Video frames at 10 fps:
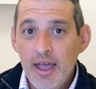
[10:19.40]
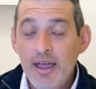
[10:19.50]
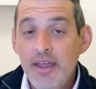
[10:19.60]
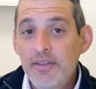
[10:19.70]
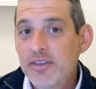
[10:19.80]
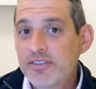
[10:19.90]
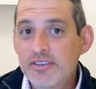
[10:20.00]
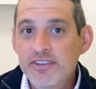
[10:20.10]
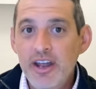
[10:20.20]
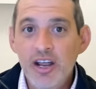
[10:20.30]
And this
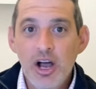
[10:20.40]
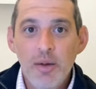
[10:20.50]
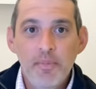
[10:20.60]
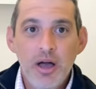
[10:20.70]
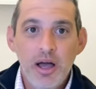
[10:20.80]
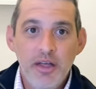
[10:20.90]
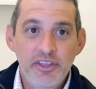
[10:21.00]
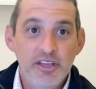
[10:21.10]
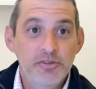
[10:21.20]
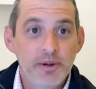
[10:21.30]
is setting up uh,
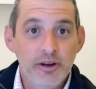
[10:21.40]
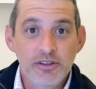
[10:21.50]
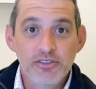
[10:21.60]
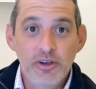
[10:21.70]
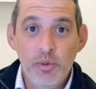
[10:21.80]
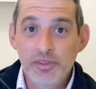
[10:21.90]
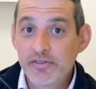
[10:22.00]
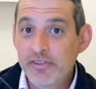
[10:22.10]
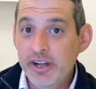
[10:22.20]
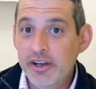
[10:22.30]
the experience. So with
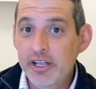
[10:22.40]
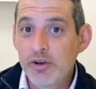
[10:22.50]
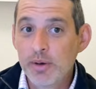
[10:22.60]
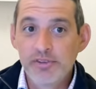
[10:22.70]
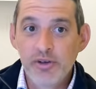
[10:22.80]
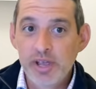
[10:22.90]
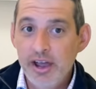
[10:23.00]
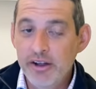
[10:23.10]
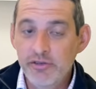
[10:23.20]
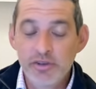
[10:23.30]
the Fidelity Crypto
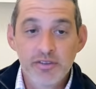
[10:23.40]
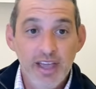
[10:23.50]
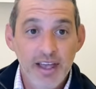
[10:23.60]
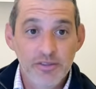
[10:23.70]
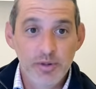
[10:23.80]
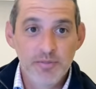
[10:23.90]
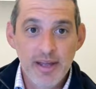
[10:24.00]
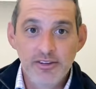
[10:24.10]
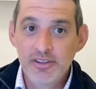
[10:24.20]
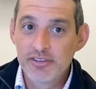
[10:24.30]
account, as we've, as we've
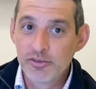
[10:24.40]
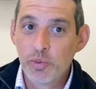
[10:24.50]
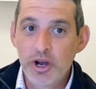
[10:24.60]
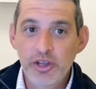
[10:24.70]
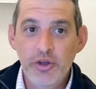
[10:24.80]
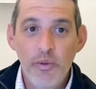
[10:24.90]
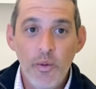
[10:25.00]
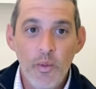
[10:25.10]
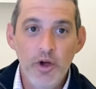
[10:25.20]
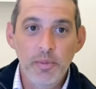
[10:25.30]
mentioned, this is where
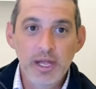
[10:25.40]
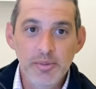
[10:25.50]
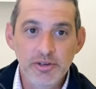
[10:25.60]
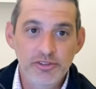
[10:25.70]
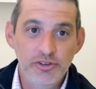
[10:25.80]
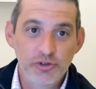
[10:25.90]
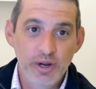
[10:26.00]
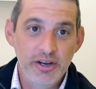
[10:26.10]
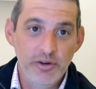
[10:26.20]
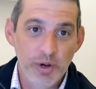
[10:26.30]
you will be able to
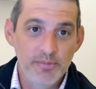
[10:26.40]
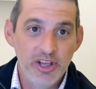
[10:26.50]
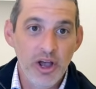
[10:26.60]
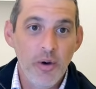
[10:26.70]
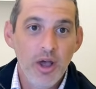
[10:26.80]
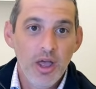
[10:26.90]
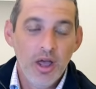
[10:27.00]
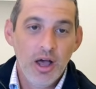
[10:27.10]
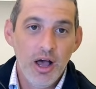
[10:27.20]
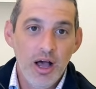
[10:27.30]
trade crypto
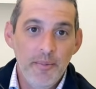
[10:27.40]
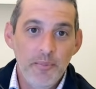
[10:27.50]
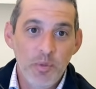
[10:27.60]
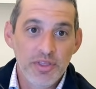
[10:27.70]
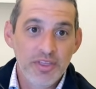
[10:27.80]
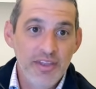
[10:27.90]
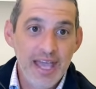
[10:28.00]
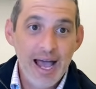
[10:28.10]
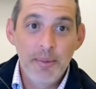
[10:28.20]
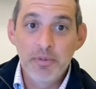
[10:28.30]
um, within
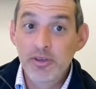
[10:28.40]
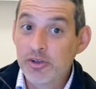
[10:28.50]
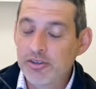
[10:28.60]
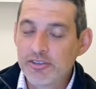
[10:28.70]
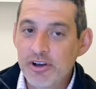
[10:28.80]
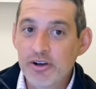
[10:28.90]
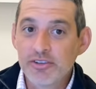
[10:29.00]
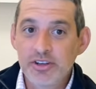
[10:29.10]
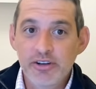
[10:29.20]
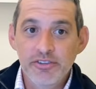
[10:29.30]
the app. You can start
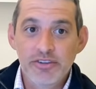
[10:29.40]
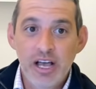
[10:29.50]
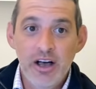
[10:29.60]
as little as a